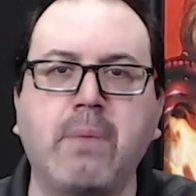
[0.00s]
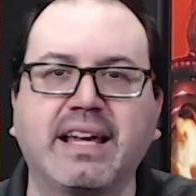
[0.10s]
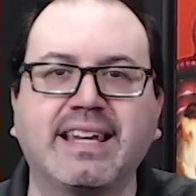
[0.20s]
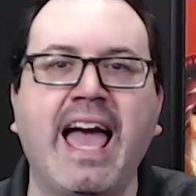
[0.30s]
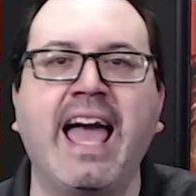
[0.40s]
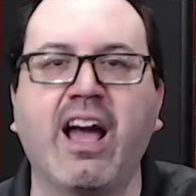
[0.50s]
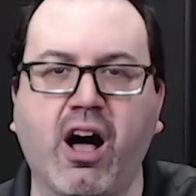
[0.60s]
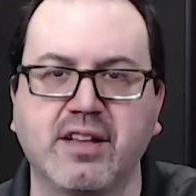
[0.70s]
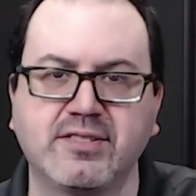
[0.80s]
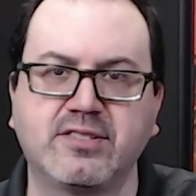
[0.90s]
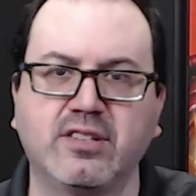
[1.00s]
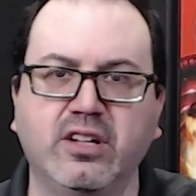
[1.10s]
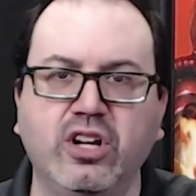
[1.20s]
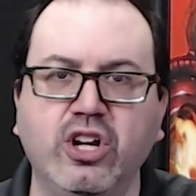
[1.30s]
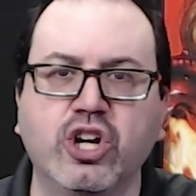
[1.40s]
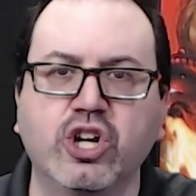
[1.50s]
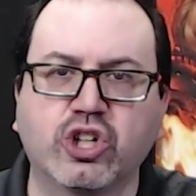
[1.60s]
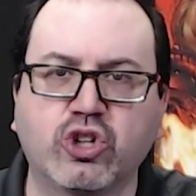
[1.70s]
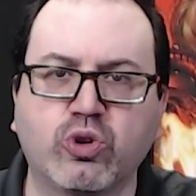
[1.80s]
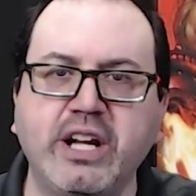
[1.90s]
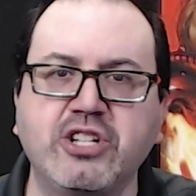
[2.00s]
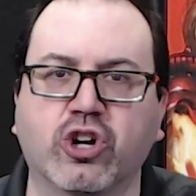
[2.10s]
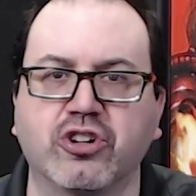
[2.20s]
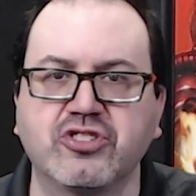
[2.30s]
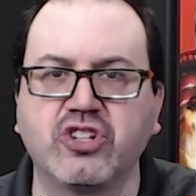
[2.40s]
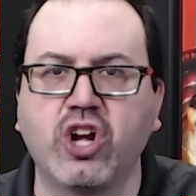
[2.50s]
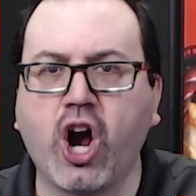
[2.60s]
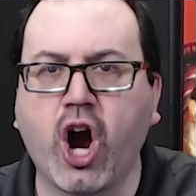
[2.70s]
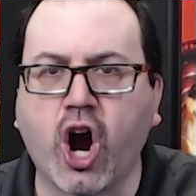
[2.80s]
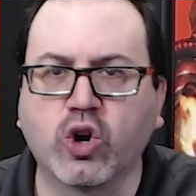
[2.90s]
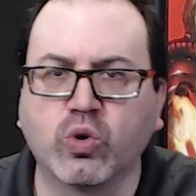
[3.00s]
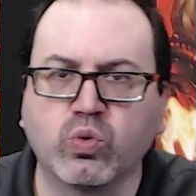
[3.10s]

by chaos creatures are